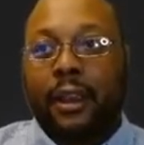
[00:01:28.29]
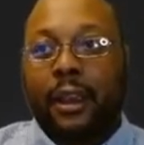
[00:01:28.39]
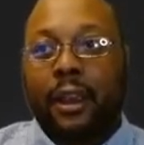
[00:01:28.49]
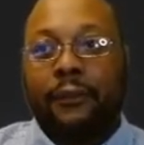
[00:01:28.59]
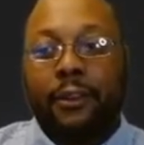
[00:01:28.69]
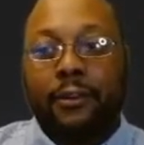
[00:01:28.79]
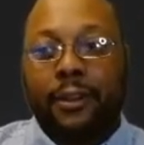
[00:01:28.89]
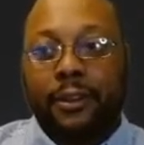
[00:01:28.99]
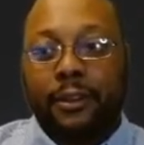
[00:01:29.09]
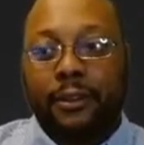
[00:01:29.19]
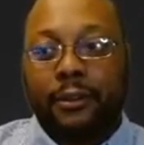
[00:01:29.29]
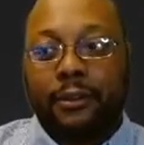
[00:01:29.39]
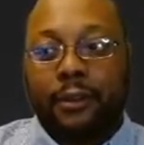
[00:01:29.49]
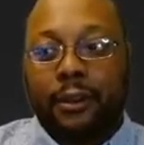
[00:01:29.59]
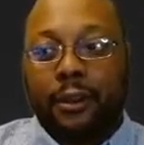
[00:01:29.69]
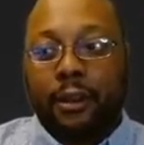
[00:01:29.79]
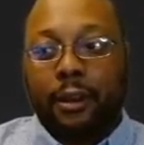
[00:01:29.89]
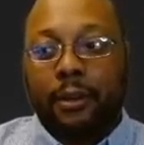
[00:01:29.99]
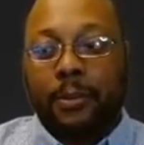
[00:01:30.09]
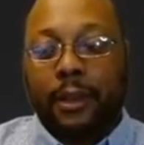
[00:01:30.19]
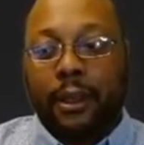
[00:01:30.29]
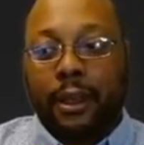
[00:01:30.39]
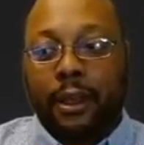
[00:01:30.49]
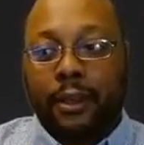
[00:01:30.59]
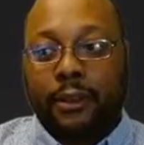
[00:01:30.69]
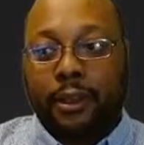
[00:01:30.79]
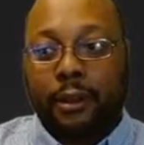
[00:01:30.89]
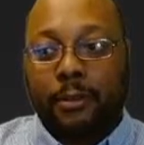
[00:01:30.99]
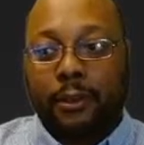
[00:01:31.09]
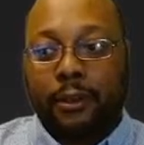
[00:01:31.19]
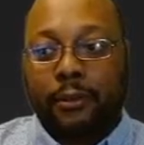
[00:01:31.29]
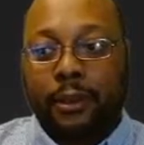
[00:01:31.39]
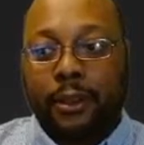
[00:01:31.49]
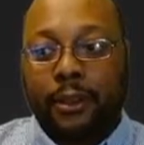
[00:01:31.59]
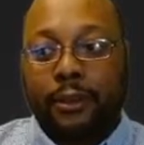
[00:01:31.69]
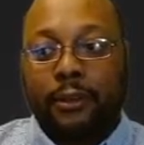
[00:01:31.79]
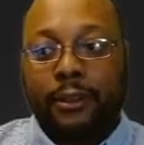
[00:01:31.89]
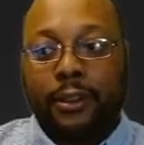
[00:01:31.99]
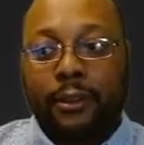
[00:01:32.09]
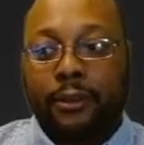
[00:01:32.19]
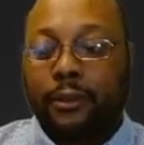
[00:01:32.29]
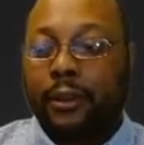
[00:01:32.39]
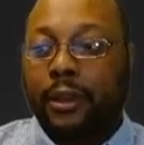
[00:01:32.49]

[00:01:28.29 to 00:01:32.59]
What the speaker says: If you want to open a terminal window to